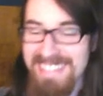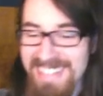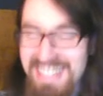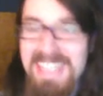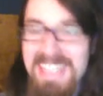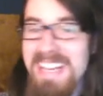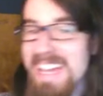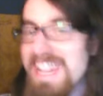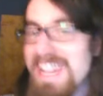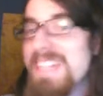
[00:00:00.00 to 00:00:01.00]

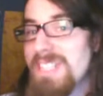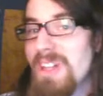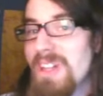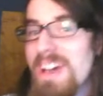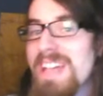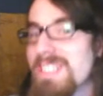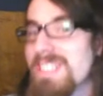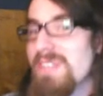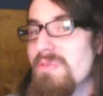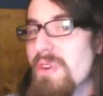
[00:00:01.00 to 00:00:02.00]

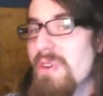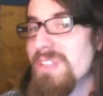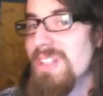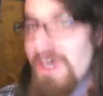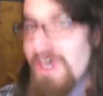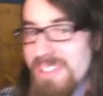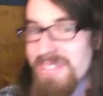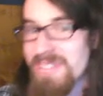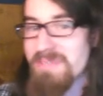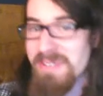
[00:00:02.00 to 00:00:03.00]
It's a Royd
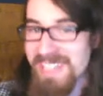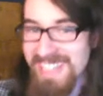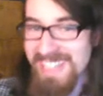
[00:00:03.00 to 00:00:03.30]
Lloyd, everybody.